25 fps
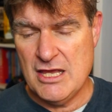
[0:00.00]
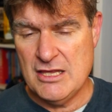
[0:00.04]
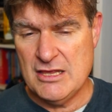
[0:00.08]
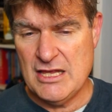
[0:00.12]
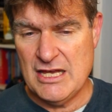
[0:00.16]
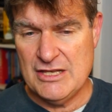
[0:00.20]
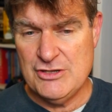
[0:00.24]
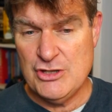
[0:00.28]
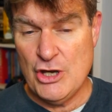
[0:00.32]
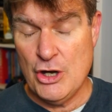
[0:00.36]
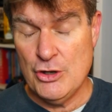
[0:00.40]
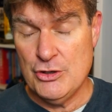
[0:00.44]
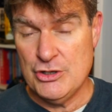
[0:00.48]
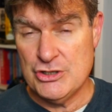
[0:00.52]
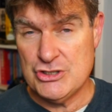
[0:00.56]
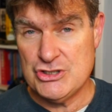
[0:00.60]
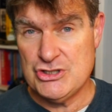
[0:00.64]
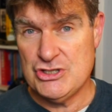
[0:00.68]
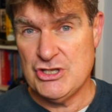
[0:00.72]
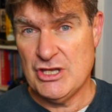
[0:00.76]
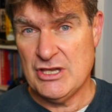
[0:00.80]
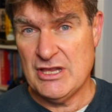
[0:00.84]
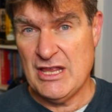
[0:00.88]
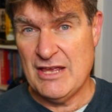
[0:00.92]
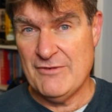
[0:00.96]
they notice
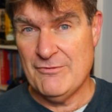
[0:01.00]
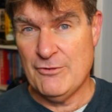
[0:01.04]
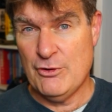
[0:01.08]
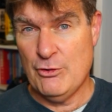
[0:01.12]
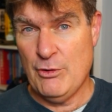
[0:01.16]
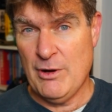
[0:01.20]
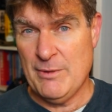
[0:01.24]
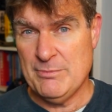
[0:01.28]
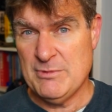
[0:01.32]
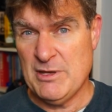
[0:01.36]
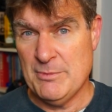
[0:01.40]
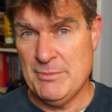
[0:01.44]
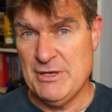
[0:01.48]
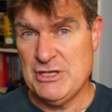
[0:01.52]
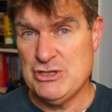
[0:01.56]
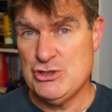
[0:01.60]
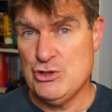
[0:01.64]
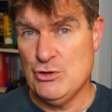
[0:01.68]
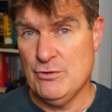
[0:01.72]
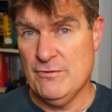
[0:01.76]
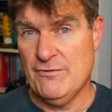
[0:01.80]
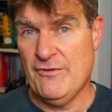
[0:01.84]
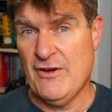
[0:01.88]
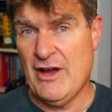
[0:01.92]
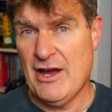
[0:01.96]
that they've crept a bit
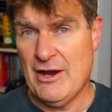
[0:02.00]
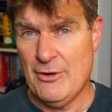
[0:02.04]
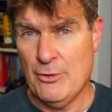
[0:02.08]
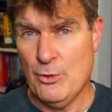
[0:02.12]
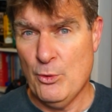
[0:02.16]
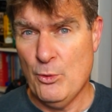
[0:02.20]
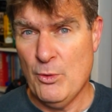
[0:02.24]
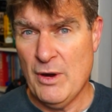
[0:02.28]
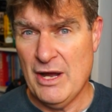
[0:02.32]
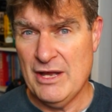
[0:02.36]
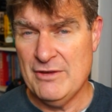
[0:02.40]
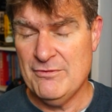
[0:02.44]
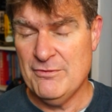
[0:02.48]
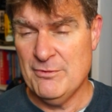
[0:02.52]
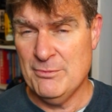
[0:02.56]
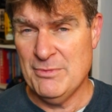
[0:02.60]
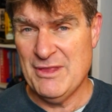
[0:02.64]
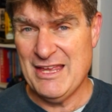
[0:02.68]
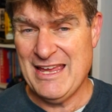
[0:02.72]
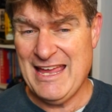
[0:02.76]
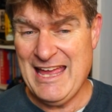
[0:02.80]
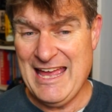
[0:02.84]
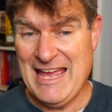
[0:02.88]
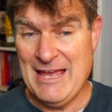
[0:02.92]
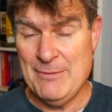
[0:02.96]
too far away from the
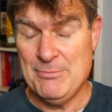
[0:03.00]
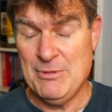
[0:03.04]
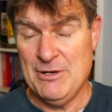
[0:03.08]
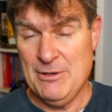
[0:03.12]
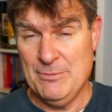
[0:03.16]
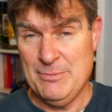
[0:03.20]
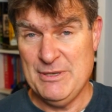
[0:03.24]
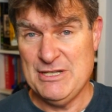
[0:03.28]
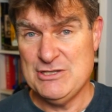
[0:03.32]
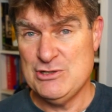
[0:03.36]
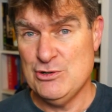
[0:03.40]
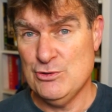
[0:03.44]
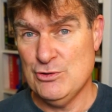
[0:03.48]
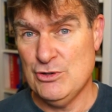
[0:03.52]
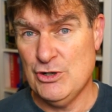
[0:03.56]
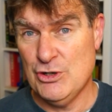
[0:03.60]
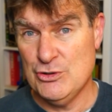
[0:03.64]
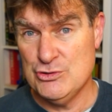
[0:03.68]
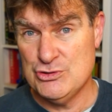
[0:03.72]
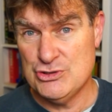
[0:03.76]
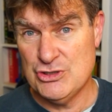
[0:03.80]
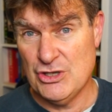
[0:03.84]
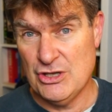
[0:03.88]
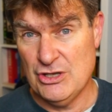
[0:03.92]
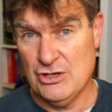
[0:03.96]
camp and a bit too
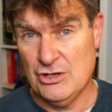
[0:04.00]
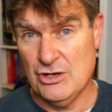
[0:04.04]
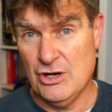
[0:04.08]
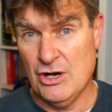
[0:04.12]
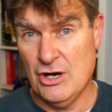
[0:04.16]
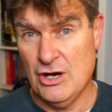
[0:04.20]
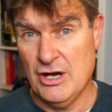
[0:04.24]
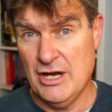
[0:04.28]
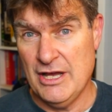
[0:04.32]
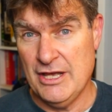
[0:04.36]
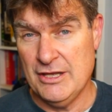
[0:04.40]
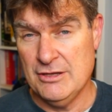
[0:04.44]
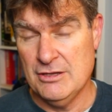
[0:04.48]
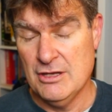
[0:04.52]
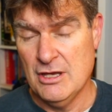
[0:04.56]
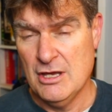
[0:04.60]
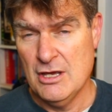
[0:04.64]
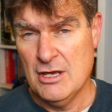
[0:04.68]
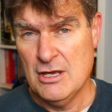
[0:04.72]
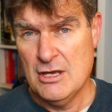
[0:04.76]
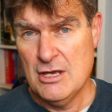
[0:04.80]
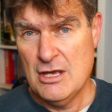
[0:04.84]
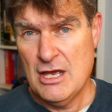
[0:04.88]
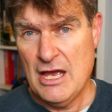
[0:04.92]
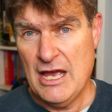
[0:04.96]
close to the lion,
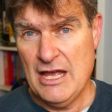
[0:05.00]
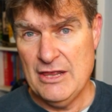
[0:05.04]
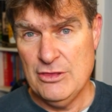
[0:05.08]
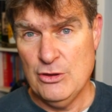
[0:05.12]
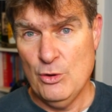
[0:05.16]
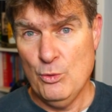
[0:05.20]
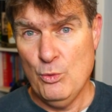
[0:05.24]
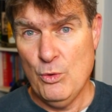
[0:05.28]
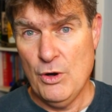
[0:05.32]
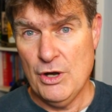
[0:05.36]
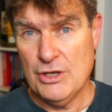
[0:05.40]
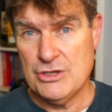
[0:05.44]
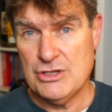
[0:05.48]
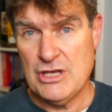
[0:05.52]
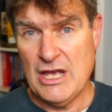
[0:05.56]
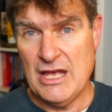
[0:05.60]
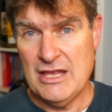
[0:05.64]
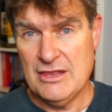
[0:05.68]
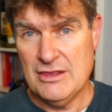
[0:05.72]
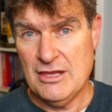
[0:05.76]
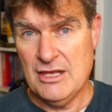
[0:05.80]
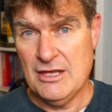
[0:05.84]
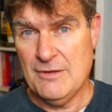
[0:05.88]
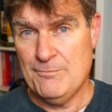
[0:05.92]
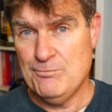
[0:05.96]
and
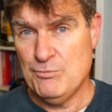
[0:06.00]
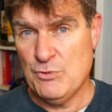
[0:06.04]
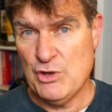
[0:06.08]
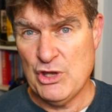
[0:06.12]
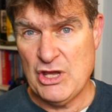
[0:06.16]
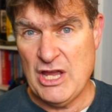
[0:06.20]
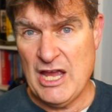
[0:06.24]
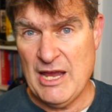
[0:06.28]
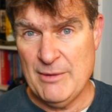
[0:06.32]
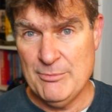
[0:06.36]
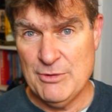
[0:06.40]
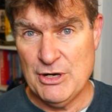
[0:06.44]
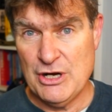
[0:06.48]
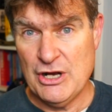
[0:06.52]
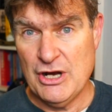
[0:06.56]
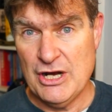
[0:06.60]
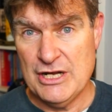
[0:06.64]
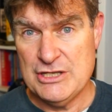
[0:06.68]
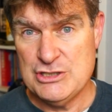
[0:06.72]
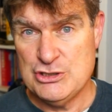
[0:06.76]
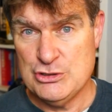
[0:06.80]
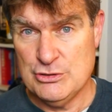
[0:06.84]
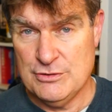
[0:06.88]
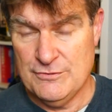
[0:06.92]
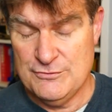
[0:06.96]
the camera guy
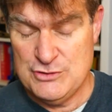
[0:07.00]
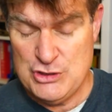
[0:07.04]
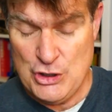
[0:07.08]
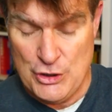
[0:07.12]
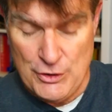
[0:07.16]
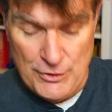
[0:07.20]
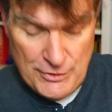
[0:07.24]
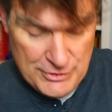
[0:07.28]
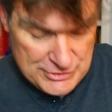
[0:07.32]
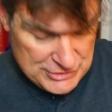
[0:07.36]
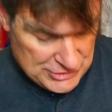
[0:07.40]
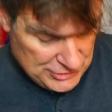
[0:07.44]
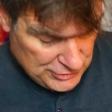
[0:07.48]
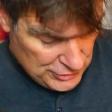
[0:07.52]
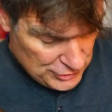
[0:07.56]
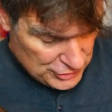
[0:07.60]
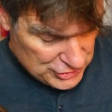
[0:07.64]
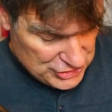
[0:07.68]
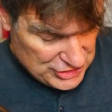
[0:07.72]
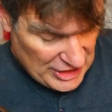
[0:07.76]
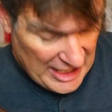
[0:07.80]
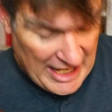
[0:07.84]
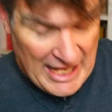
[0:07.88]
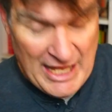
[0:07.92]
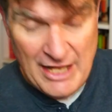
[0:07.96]
sort of turns and looks
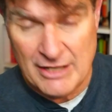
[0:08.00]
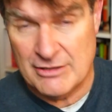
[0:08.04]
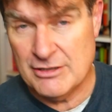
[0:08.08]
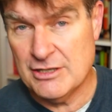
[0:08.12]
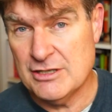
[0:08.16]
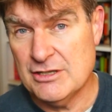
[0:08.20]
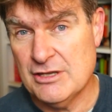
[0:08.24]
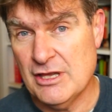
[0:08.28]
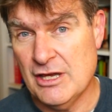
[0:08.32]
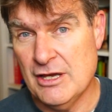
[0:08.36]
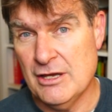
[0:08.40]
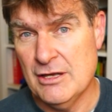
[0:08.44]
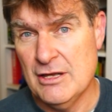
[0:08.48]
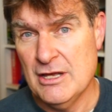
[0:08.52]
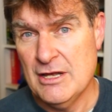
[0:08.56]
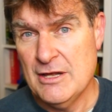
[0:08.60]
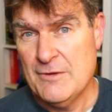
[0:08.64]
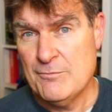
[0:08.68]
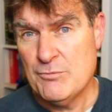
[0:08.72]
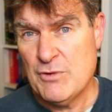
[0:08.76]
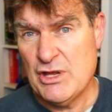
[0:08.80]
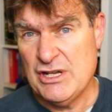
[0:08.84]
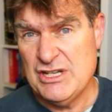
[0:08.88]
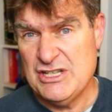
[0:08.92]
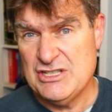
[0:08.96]
down at
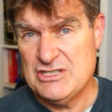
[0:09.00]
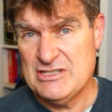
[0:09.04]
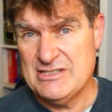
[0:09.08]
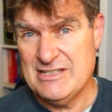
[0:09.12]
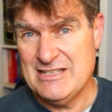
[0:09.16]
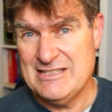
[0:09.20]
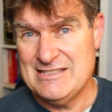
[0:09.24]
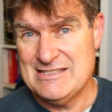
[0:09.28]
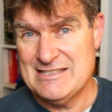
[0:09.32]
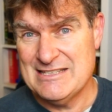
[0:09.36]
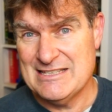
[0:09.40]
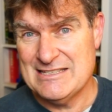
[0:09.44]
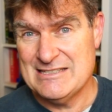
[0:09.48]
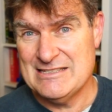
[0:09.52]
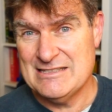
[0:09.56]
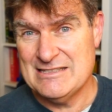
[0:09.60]
and he sees the